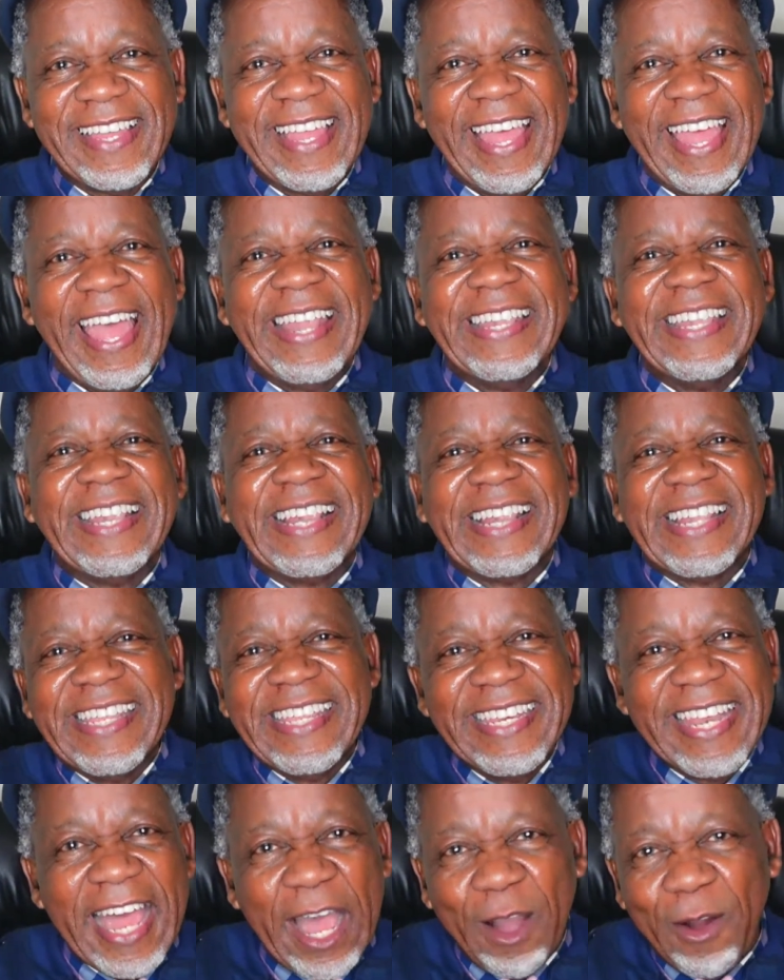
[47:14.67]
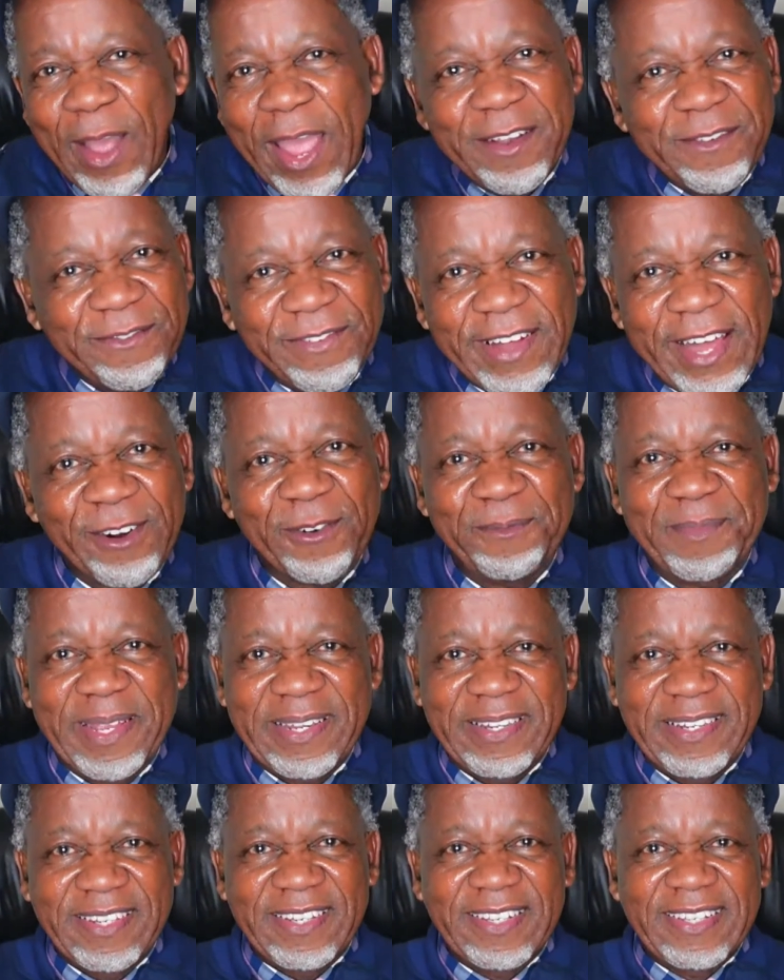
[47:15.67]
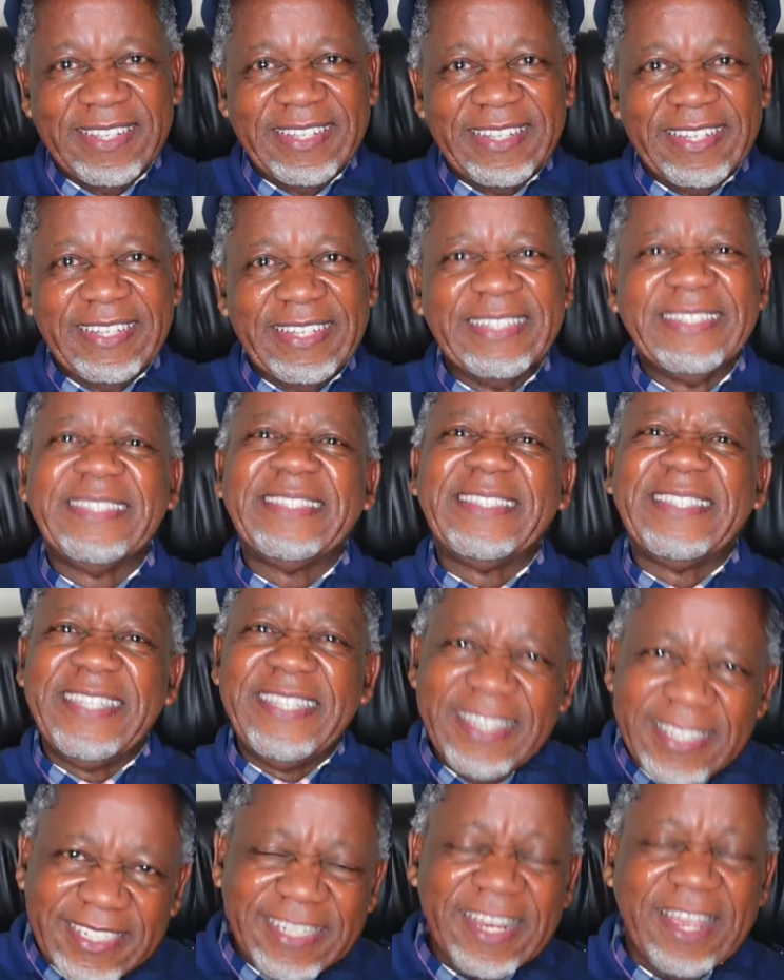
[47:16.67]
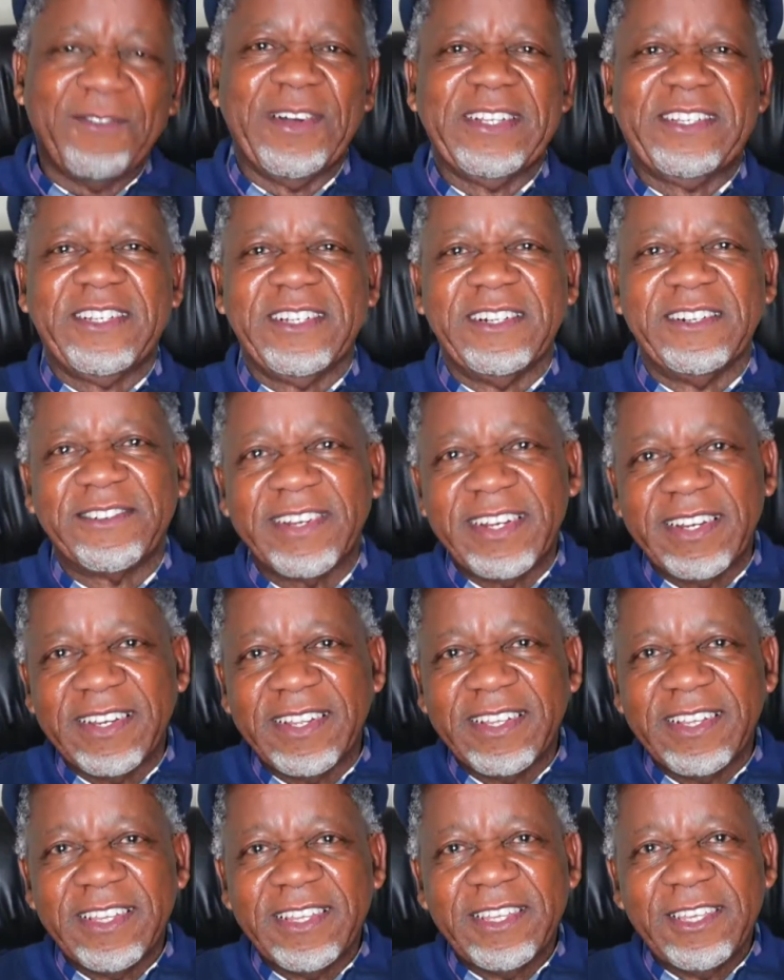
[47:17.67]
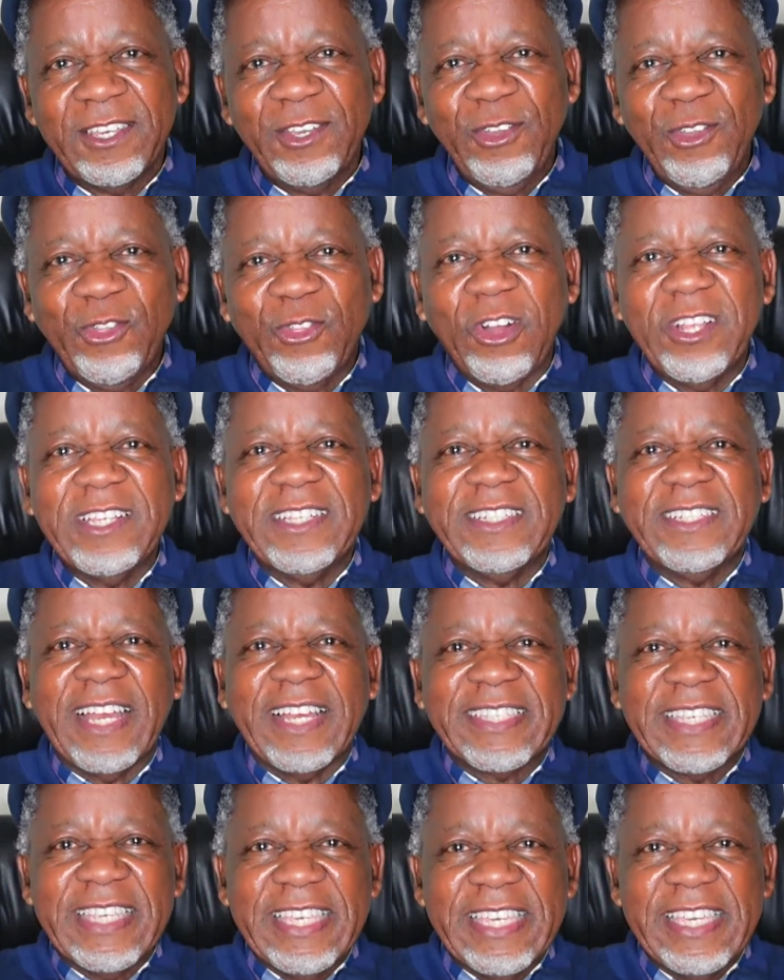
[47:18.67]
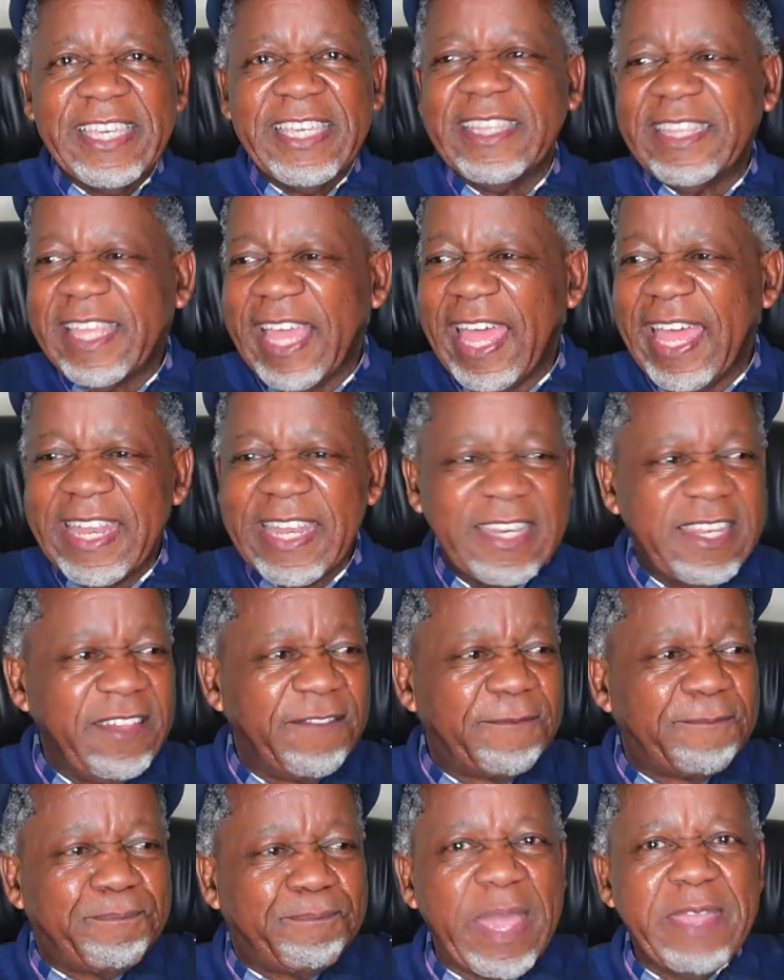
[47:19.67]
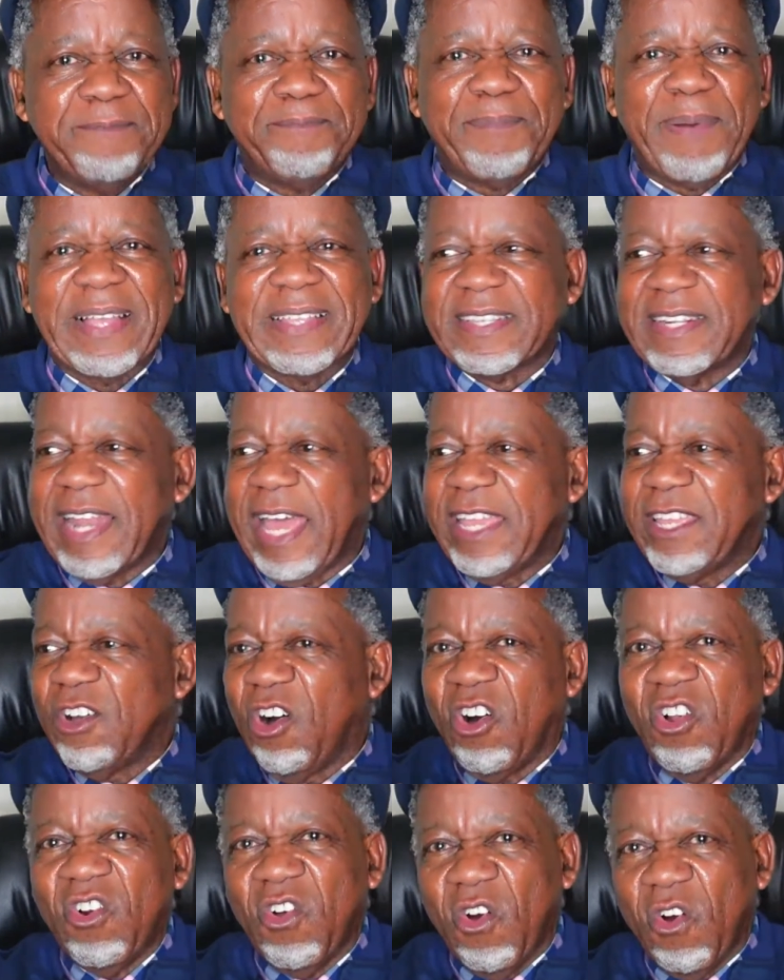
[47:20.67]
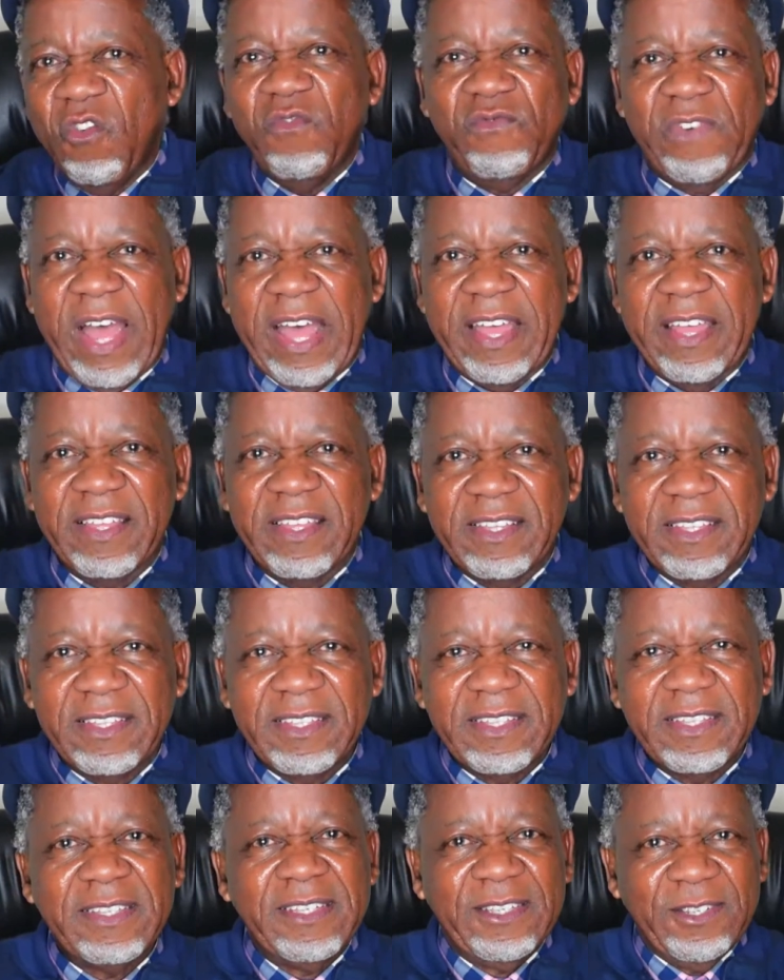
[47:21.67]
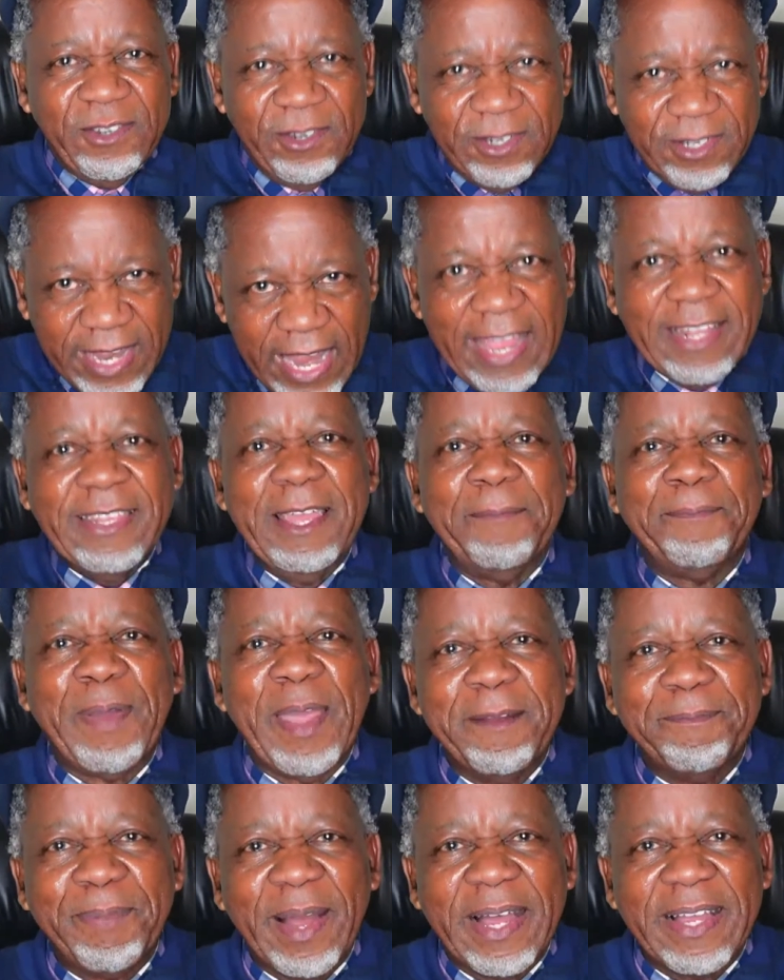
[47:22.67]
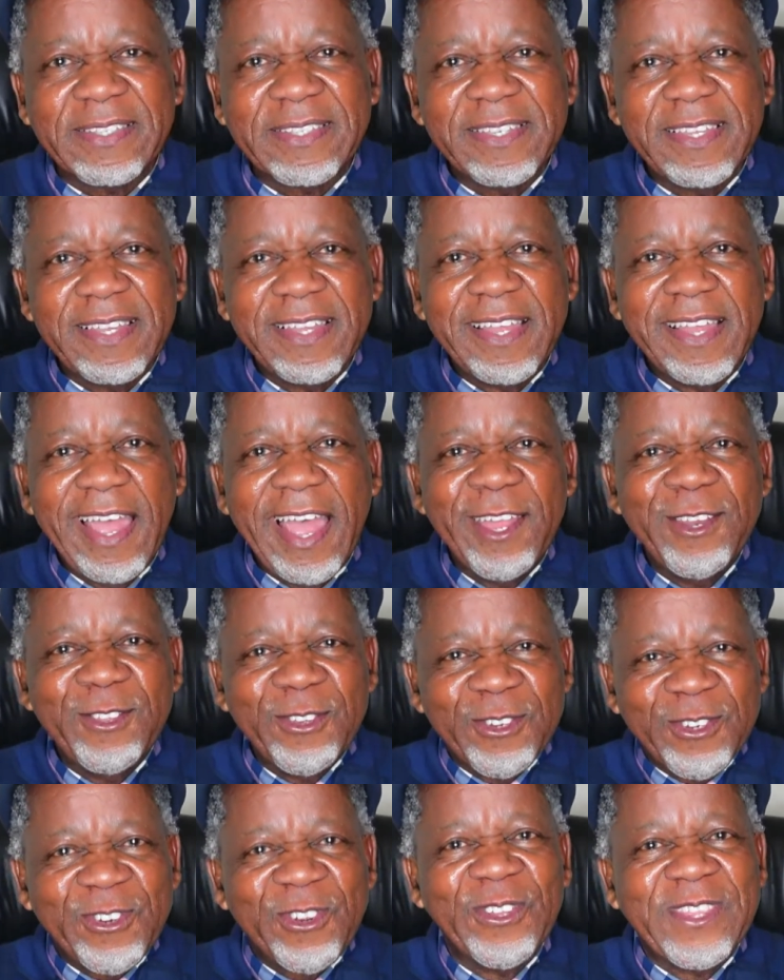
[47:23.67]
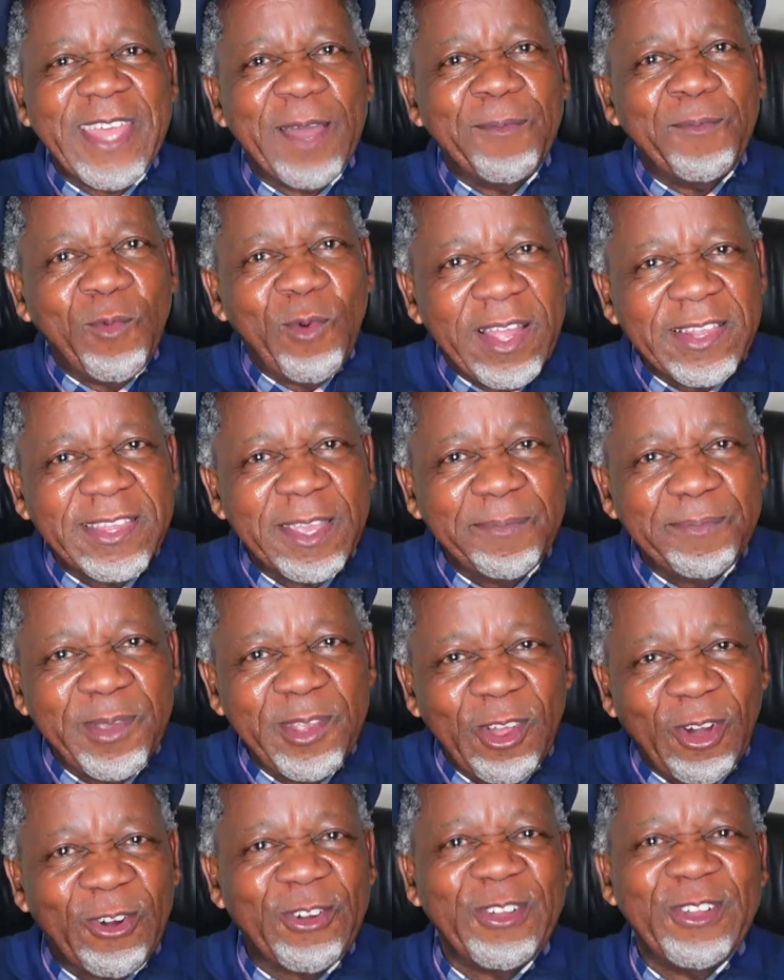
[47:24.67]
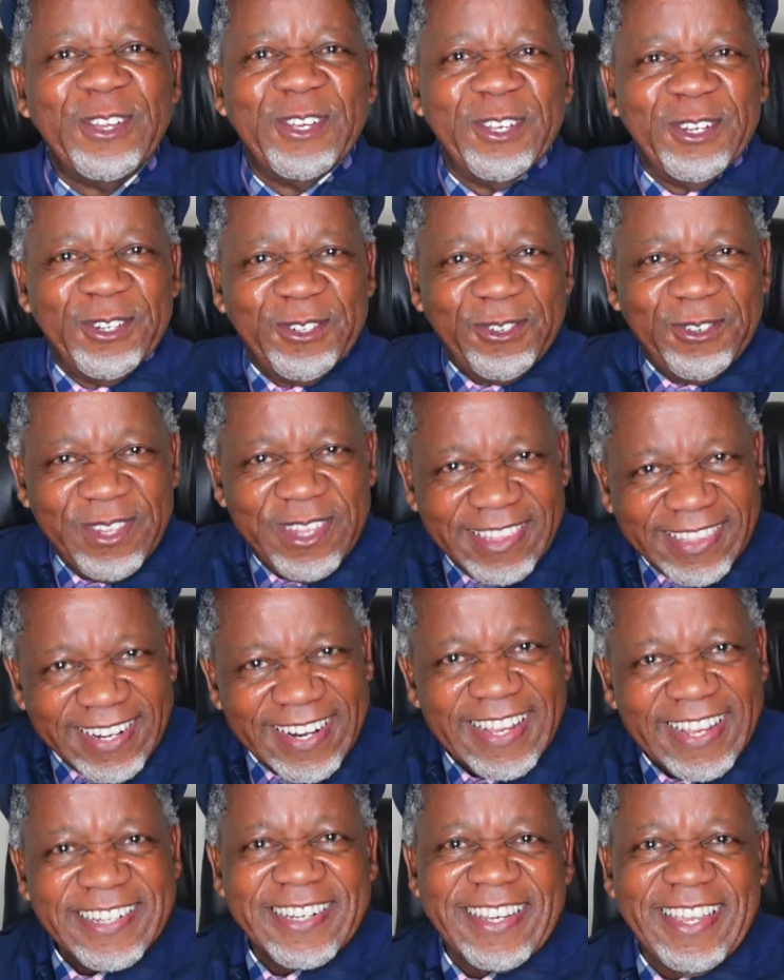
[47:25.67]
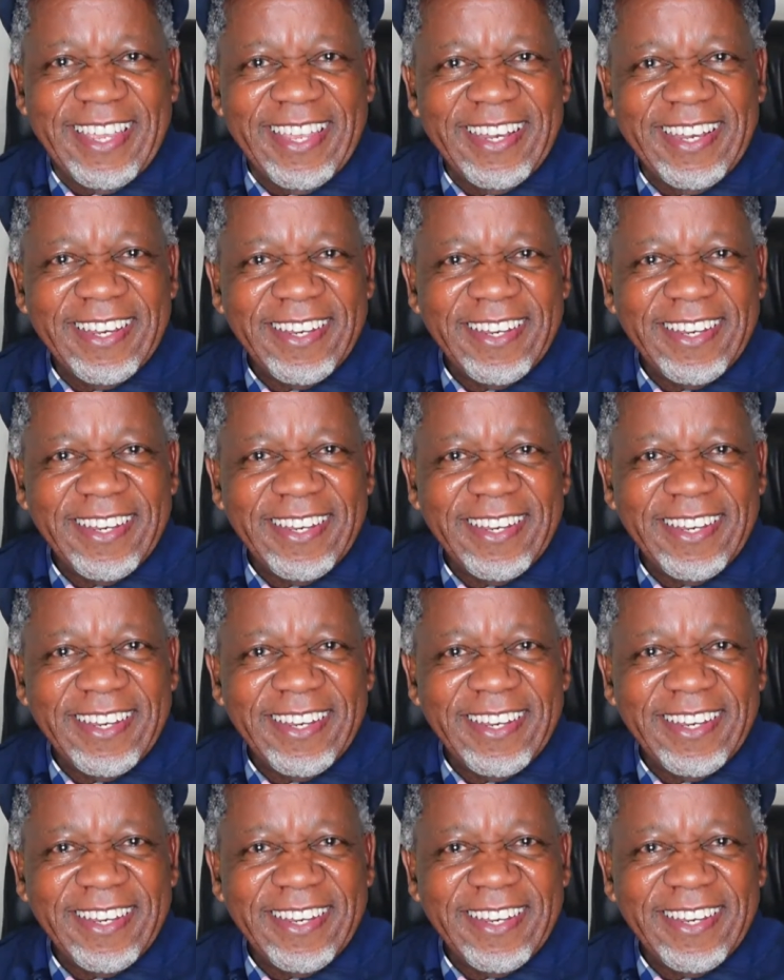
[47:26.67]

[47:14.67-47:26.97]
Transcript: and clean our environment. Teach our children. You don't just eat and leave papers lying all over. You take the papers and you show them where they belong, to the trash can.